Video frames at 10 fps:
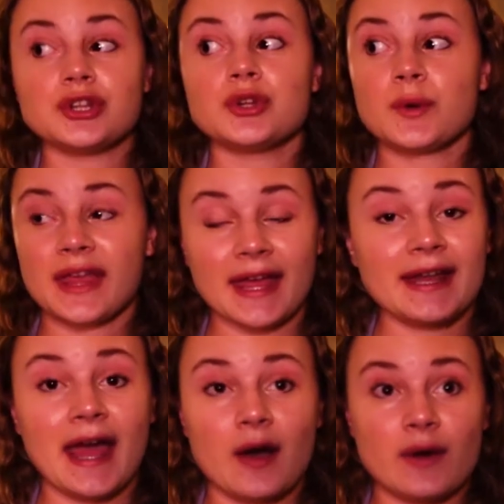You
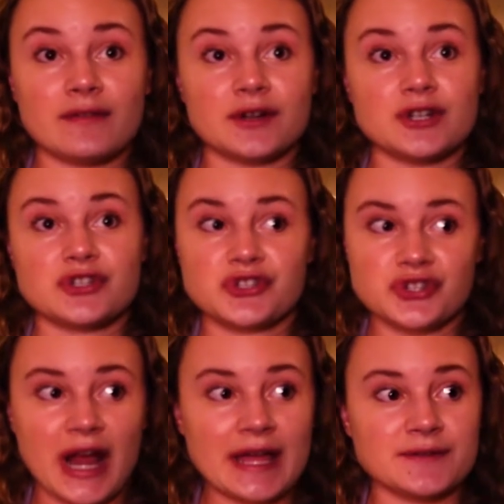can, however,
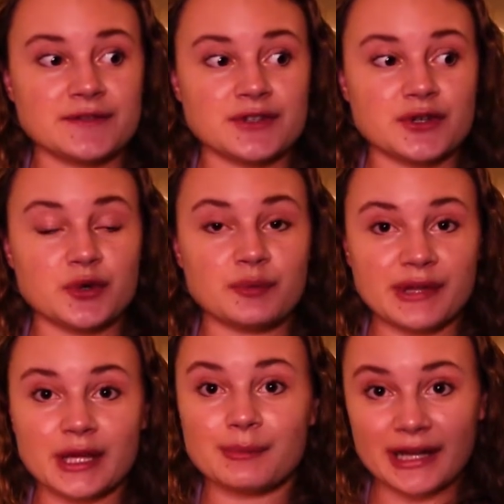strive to
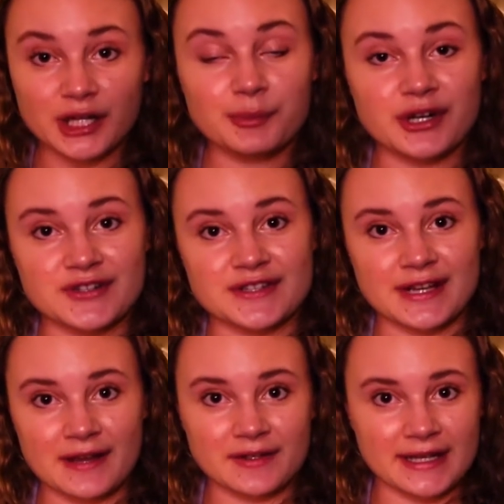be a better
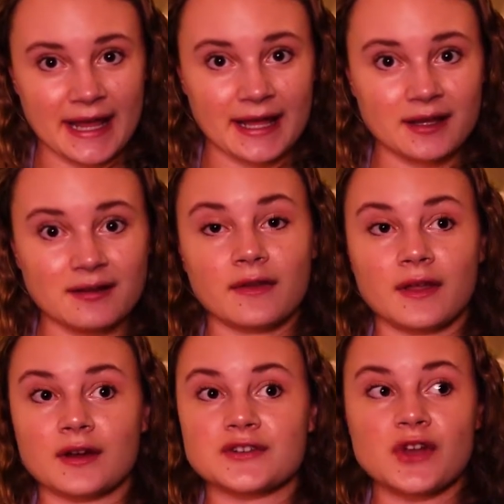person every day.
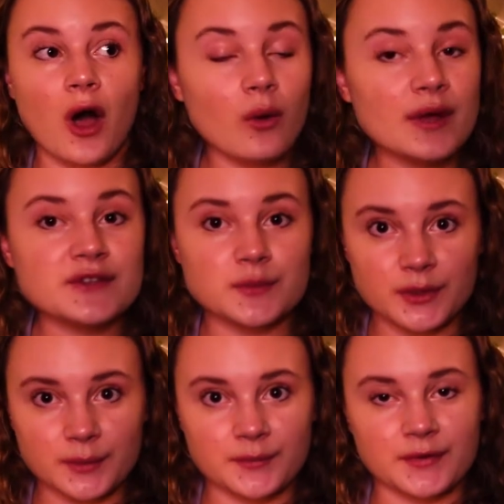There is always
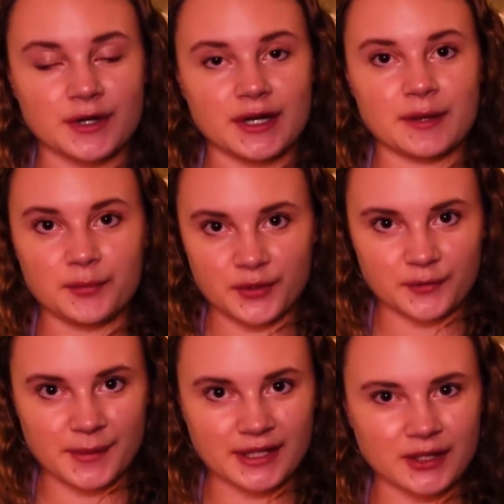room for
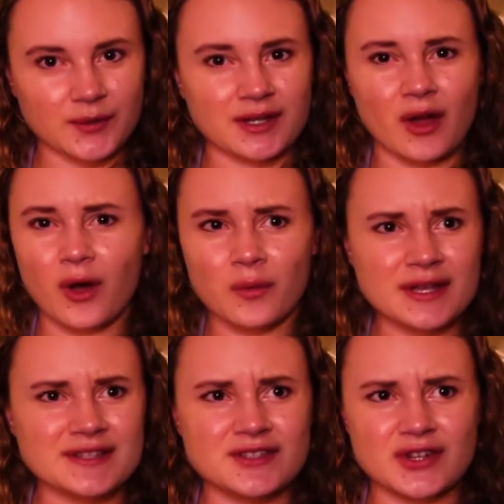improvement. You can
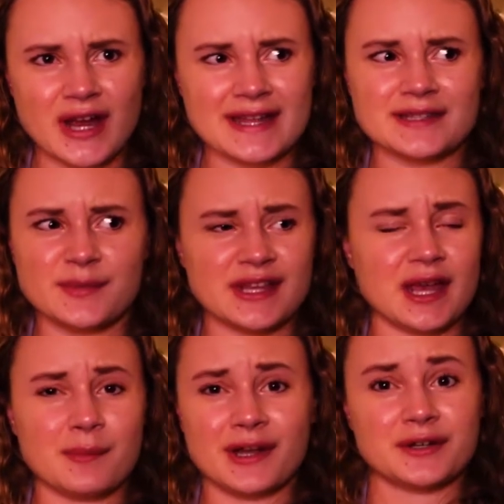always try to be
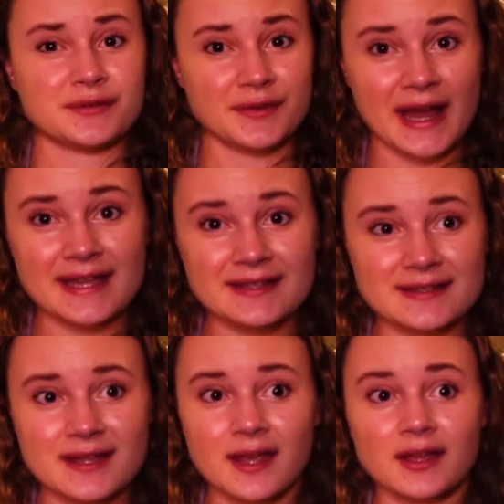a better
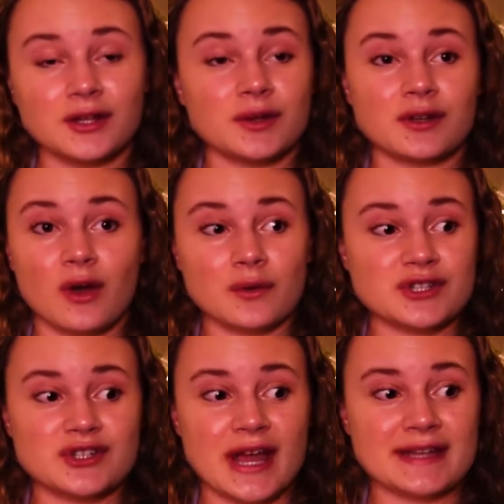friend. You can
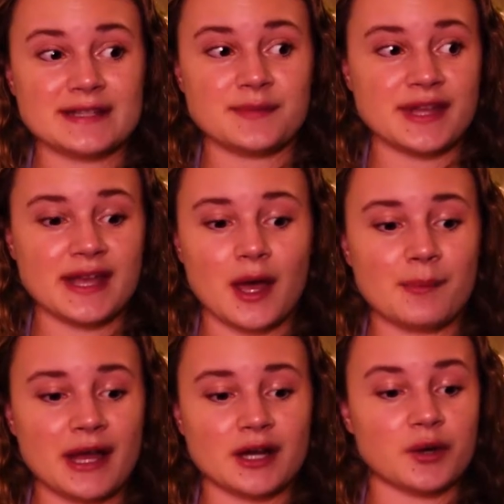always try to be a
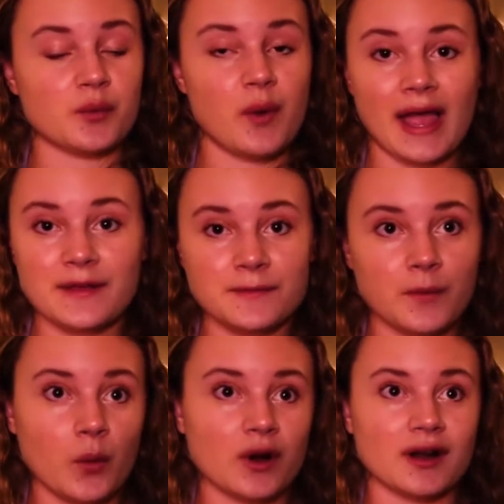better wife
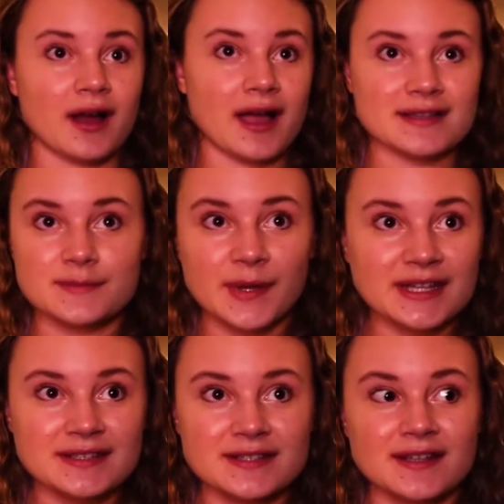or
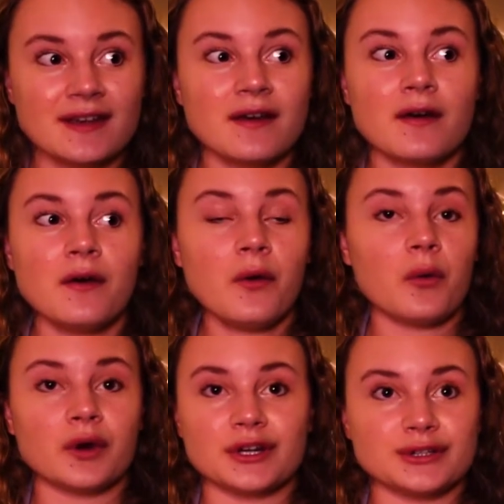husband
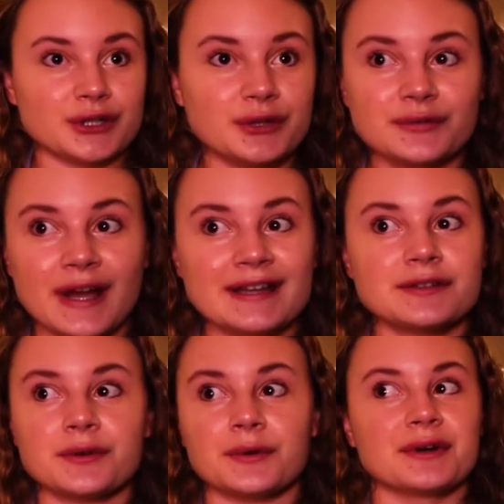or
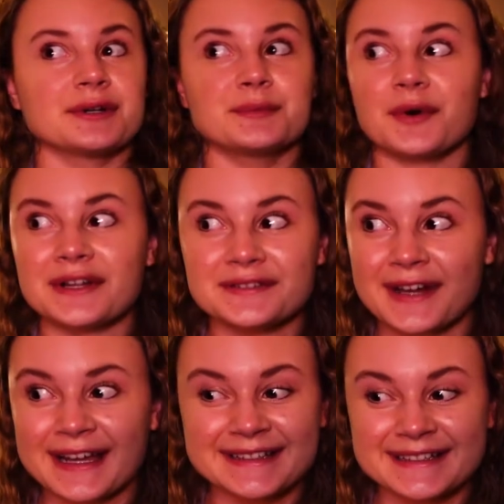girlfriend or
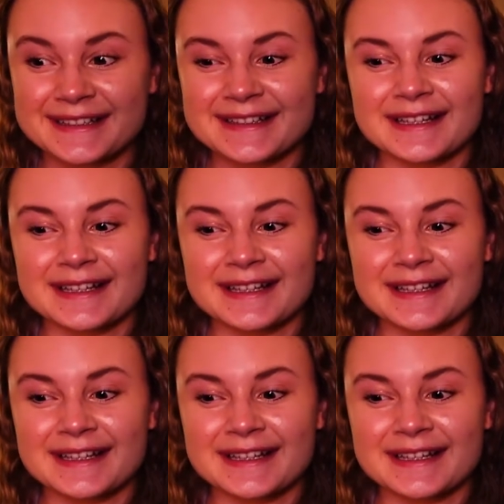boyfriend,